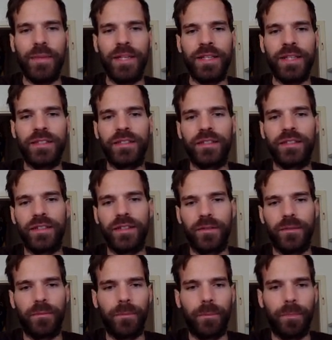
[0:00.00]
it
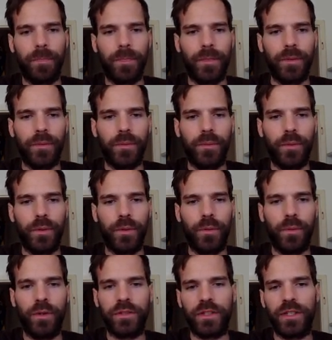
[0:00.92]
with
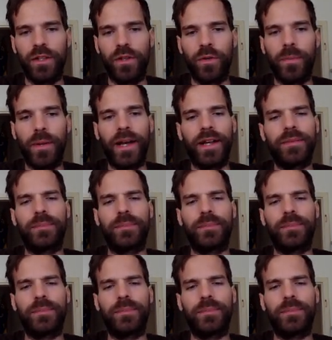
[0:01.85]
one kilobyte